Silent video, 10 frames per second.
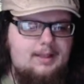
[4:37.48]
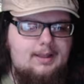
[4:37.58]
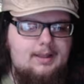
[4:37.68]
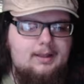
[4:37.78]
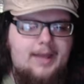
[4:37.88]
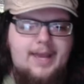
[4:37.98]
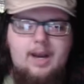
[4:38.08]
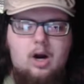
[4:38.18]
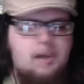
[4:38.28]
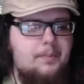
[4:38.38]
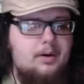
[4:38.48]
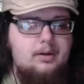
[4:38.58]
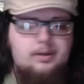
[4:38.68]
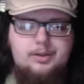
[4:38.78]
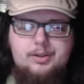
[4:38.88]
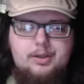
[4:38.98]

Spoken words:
The leg armor looks